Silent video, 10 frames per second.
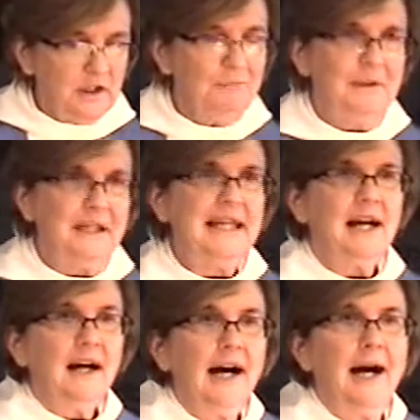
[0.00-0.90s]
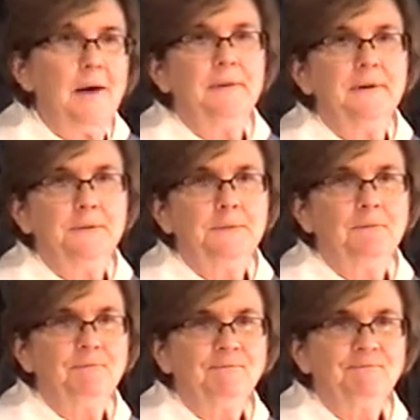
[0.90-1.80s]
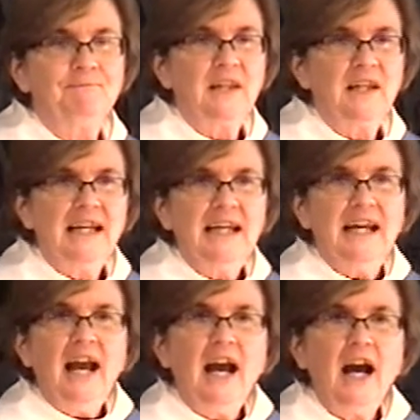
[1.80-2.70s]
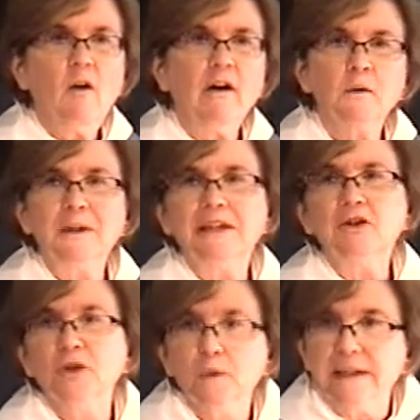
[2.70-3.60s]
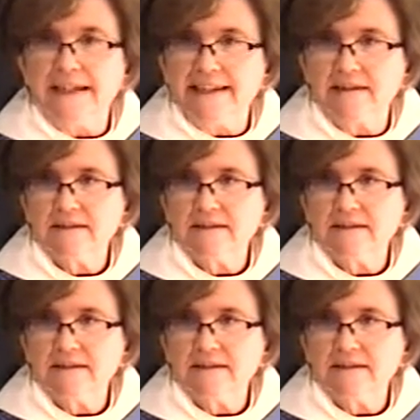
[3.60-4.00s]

be up. How are we doing?